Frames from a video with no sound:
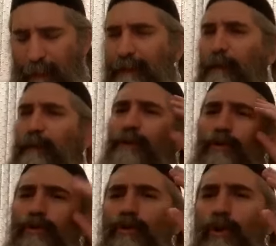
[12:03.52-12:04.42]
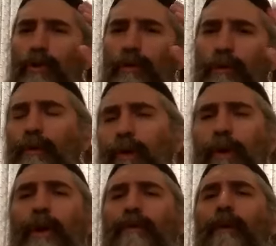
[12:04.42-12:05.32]
there is also
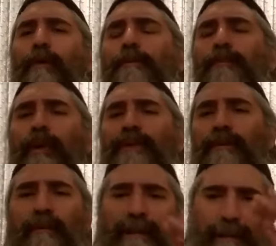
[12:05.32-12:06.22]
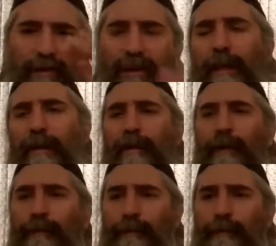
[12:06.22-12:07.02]
a very important message there.